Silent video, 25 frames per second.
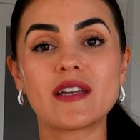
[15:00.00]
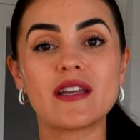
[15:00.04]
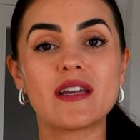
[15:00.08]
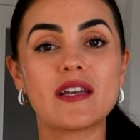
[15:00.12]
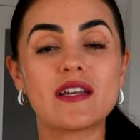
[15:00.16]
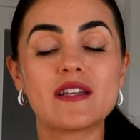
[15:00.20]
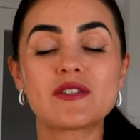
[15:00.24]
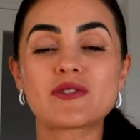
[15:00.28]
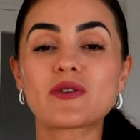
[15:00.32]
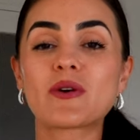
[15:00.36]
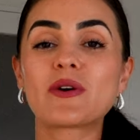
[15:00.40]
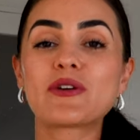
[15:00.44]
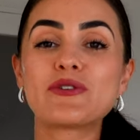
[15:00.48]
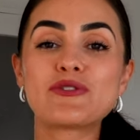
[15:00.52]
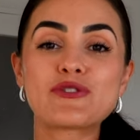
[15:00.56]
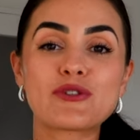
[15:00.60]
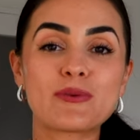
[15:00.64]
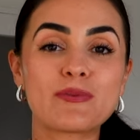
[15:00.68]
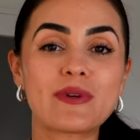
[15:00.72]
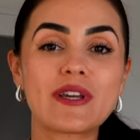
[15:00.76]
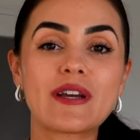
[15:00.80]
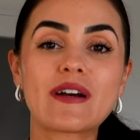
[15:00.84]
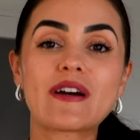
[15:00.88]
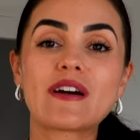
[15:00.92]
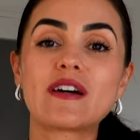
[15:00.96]
it is going to
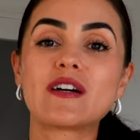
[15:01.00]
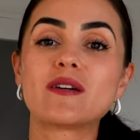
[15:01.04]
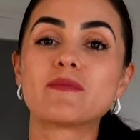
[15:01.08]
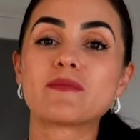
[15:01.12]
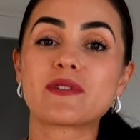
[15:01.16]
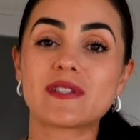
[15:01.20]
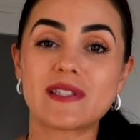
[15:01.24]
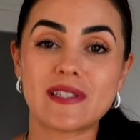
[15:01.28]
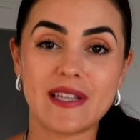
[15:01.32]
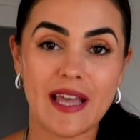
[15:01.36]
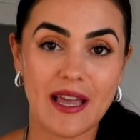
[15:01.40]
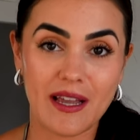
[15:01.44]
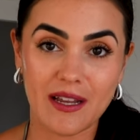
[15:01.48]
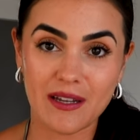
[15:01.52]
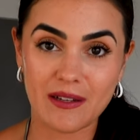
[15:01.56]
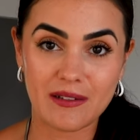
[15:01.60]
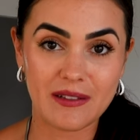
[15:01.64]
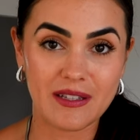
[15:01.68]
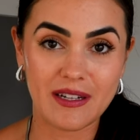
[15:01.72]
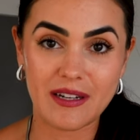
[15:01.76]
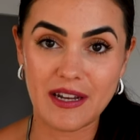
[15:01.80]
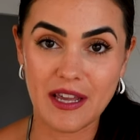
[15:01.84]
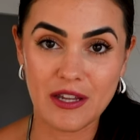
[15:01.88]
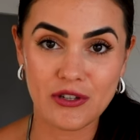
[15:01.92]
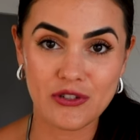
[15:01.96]
become
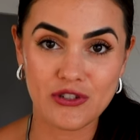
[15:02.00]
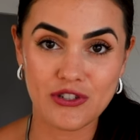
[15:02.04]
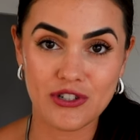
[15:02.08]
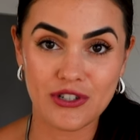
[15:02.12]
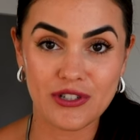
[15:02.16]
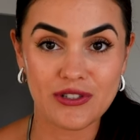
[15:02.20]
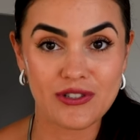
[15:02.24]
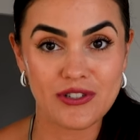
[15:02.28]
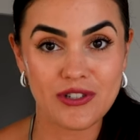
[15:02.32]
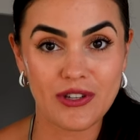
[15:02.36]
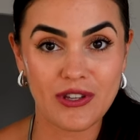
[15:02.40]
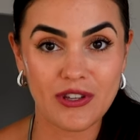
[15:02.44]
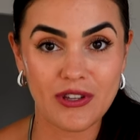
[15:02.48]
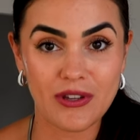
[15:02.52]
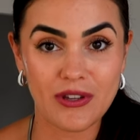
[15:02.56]
second nature to